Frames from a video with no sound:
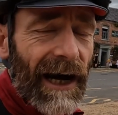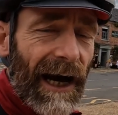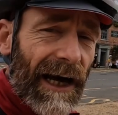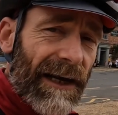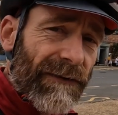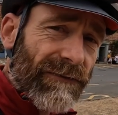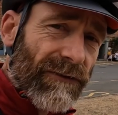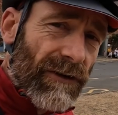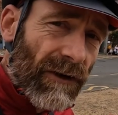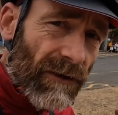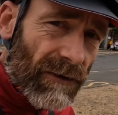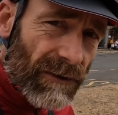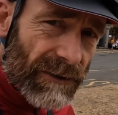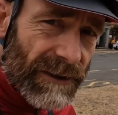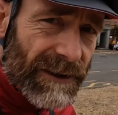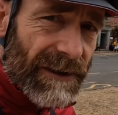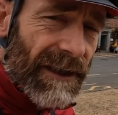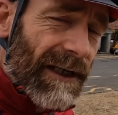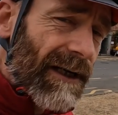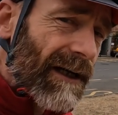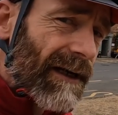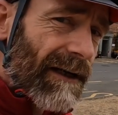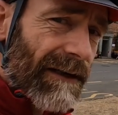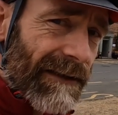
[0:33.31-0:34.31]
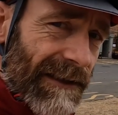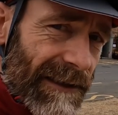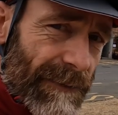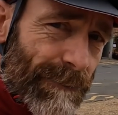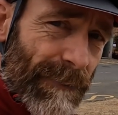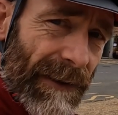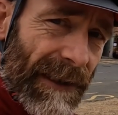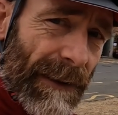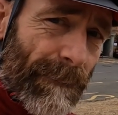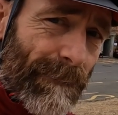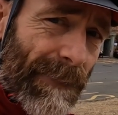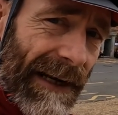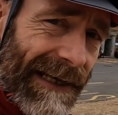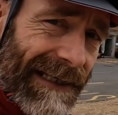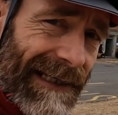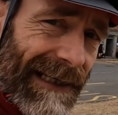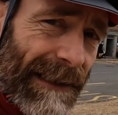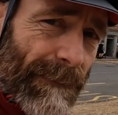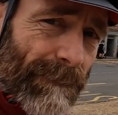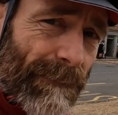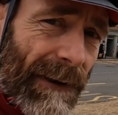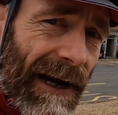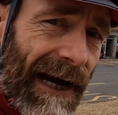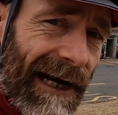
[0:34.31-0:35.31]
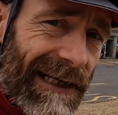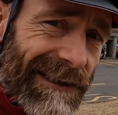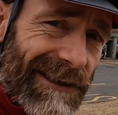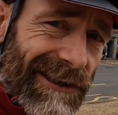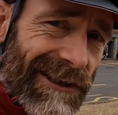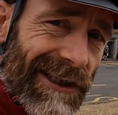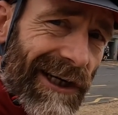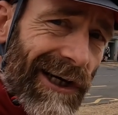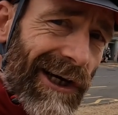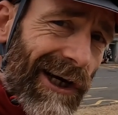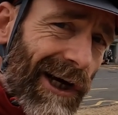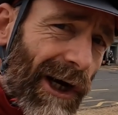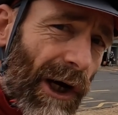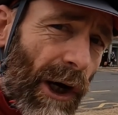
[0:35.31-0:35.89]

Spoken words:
And of course, this being Peddling Past,